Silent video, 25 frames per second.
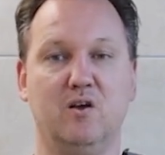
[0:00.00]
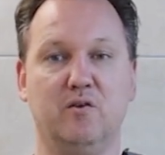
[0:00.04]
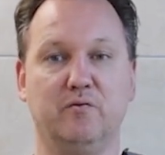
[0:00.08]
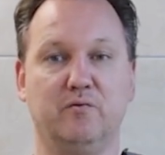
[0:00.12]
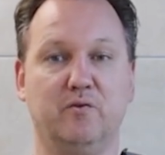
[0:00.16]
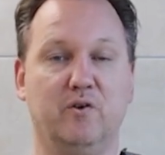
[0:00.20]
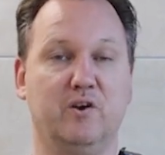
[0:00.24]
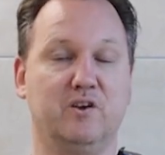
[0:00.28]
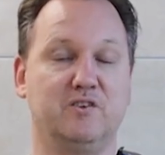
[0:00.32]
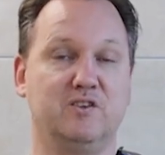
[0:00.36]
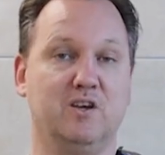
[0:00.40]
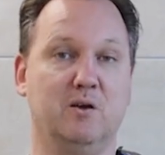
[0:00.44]

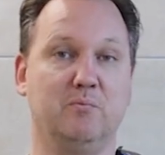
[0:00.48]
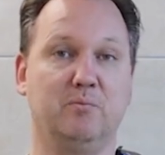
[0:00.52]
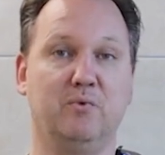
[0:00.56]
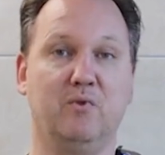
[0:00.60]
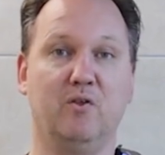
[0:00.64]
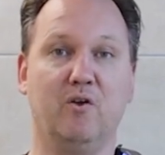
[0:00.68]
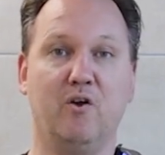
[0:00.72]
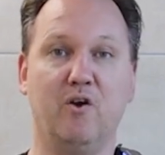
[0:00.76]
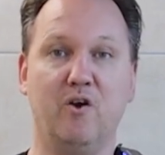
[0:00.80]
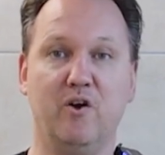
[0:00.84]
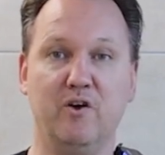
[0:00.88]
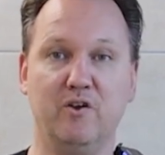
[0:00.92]
For
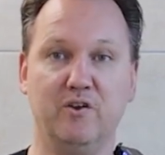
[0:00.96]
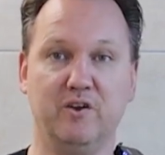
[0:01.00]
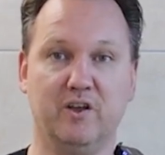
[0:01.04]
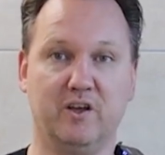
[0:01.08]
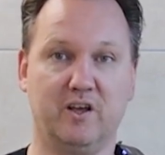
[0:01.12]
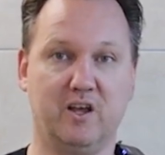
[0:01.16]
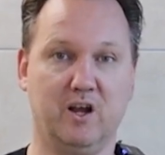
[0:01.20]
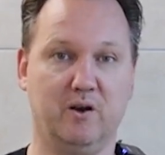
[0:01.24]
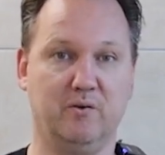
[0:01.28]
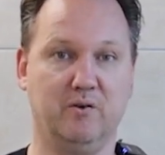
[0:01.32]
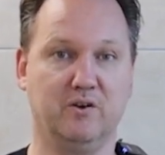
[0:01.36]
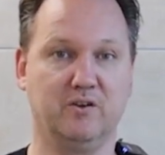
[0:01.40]
example,
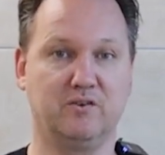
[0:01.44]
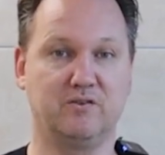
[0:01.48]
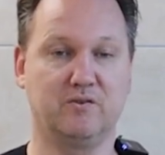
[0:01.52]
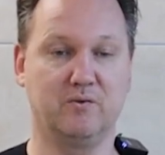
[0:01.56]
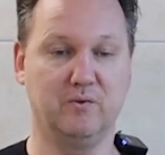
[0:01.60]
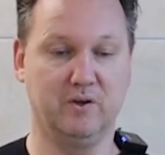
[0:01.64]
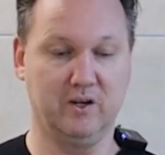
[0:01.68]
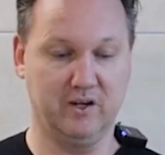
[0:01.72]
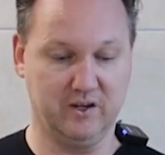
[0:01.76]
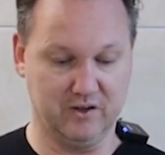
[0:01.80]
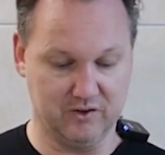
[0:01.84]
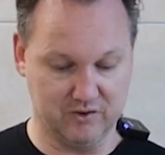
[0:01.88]
undercarriage
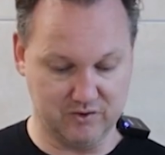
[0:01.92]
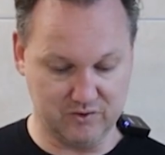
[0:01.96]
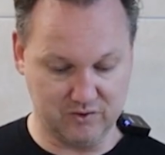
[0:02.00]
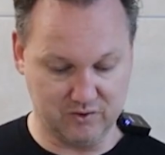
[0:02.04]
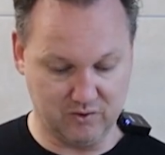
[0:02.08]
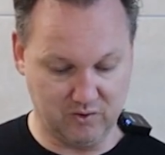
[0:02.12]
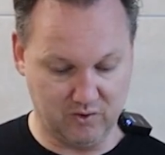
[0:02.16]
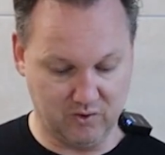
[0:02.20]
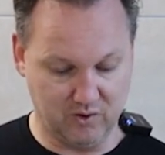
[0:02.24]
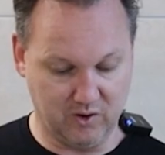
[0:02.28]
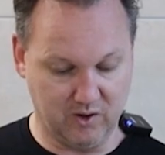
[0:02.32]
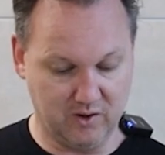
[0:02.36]
cleaners
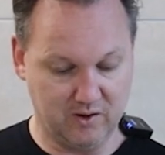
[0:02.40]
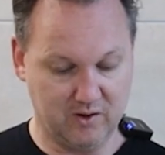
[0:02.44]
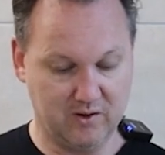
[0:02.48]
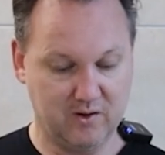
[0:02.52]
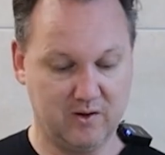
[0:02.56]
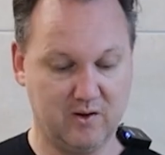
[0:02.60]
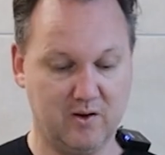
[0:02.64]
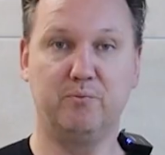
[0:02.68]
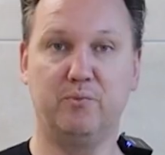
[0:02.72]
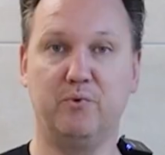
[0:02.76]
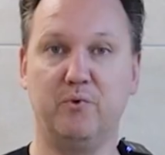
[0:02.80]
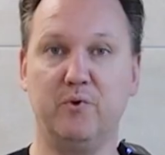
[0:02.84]
or
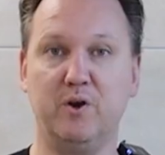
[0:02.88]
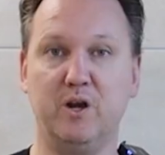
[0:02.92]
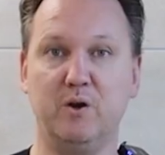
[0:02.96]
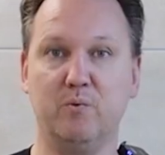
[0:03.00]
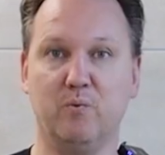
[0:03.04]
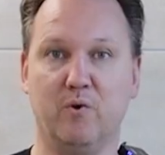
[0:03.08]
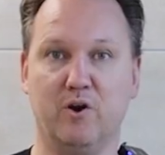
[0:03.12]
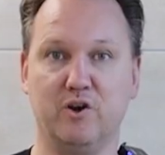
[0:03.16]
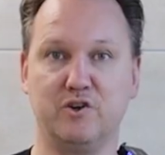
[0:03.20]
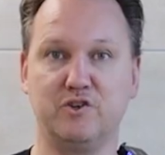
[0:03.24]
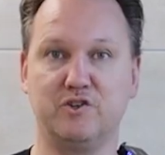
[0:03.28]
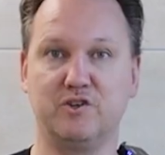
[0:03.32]

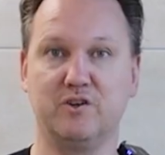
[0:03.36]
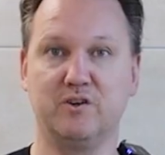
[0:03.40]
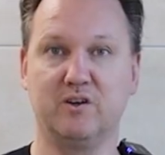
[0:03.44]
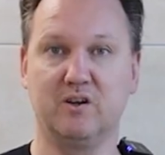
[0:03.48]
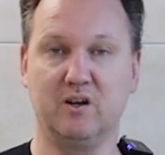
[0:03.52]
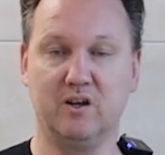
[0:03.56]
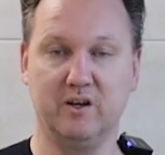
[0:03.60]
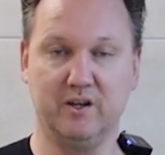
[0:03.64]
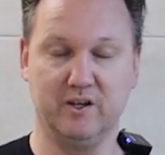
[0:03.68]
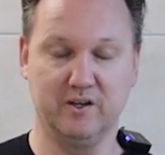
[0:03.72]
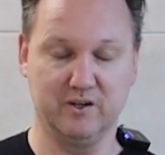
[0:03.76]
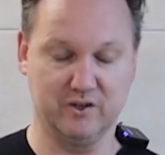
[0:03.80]
pre-wash
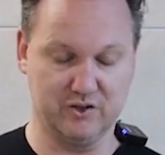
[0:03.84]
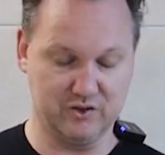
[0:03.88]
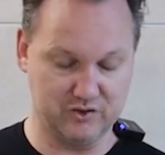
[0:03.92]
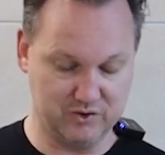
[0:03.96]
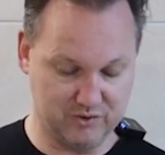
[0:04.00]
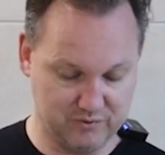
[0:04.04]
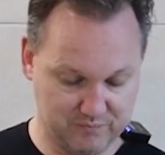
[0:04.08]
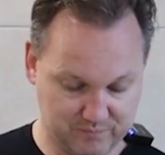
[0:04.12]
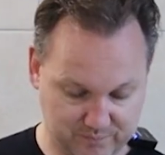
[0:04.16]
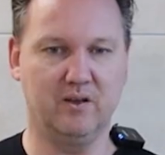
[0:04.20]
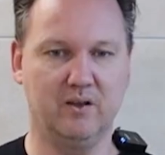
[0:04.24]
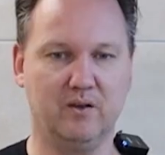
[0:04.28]

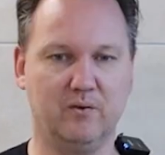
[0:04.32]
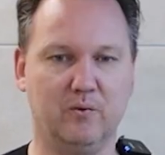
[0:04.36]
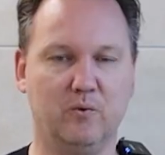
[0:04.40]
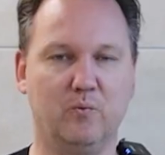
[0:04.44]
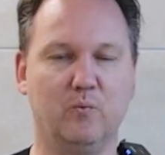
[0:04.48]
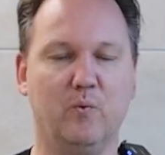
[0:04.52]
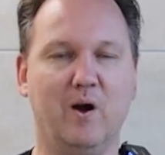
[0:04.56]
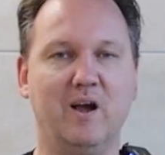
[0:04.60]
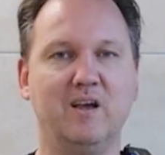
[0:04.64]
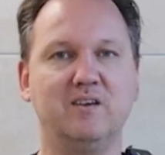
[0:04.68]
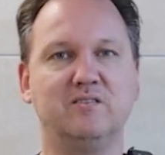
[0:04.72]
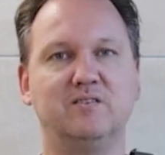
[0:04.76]
cleaners.
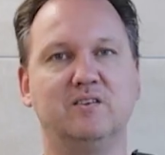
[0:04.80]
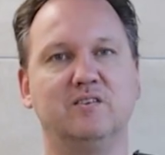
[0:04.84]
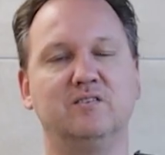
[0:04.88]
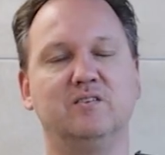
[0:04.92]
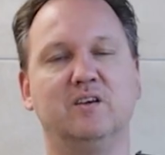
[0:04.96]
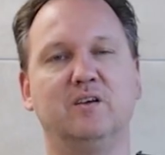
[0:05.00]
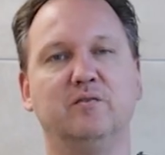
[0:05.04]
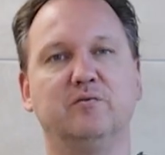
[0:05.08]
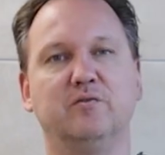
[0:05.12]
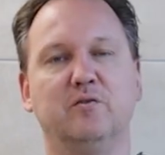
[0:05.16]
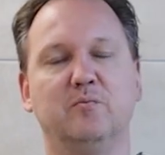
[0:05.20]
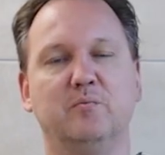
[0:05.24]
Why is this
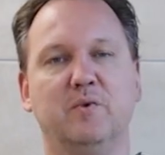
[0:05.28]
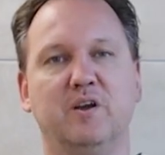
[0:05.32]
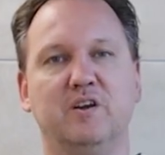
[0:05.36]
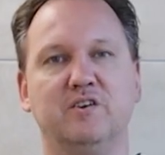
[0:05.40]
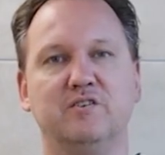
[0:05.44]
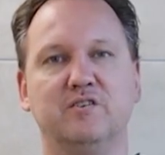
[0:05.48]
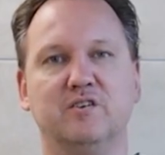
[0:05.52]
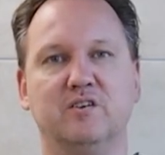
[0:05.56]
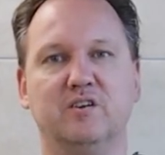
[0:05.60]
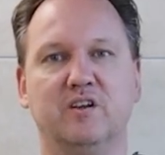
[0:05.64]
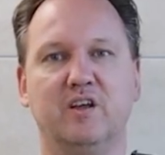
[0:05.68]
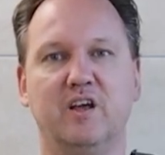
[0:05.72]

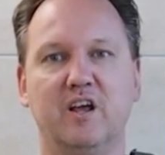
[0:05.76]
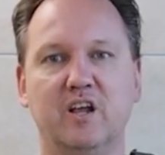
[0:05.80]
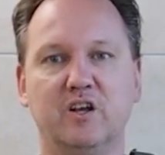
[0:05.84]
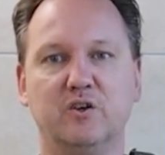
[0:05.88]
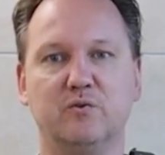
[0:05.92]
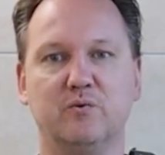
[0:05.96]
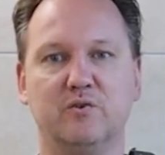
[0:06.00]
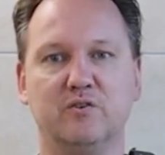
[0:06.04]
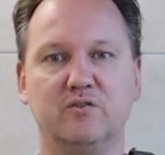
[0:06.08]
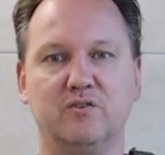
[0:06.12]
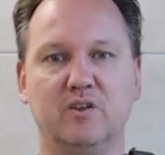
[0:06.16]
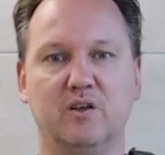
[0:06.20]
information
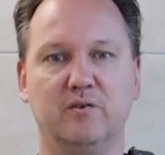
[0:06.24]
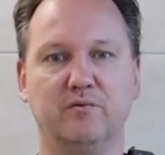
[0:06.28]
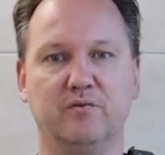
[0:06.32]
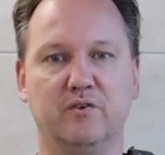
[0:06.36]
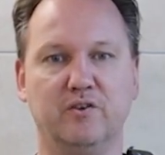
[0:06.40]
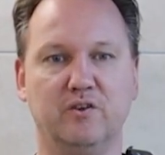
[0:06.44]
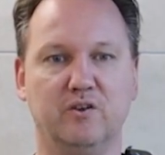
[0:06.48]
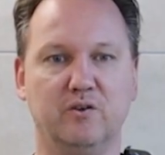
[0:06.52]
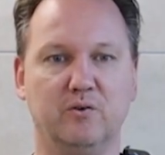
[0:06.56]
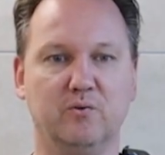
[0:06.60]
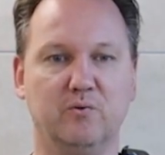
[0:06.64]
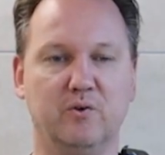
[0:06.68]
interesting for
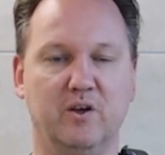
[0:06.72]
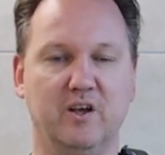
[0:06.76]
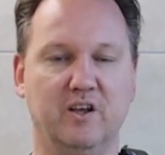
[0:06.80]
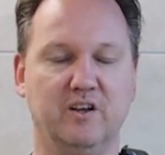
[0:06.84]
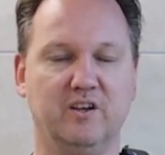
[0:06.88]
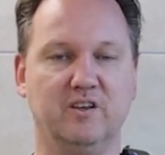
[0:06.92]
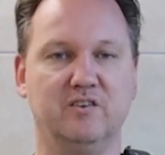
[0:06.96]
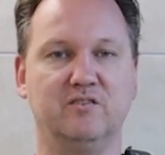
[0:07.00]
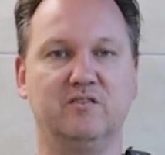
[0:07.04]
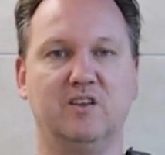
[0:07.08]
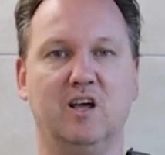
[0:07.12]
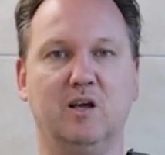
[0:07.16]
you in
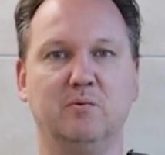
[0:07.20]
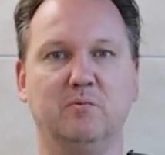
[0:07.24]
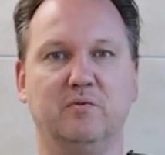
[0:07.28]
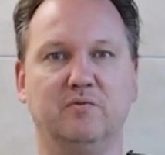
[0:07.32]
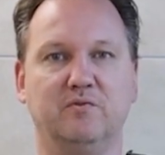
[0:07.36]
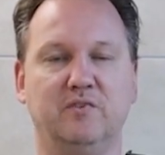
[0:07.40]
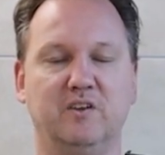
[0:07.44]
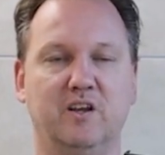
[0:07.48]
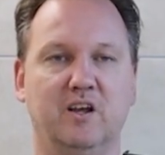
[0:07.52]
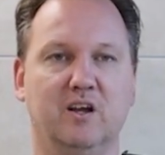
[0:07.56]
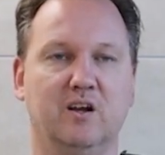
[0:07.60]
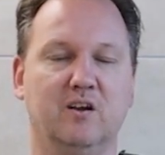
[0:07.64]
this time of
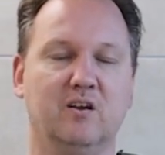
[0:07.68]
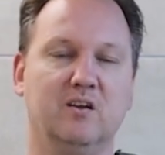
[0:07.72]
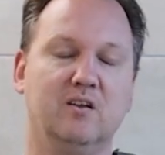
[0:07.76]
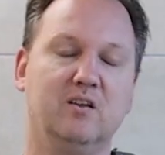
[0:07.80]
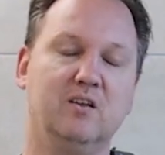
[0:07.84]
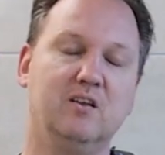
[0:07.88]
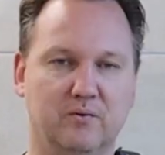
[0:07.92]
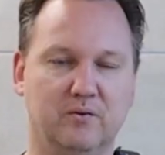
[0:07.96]
the year?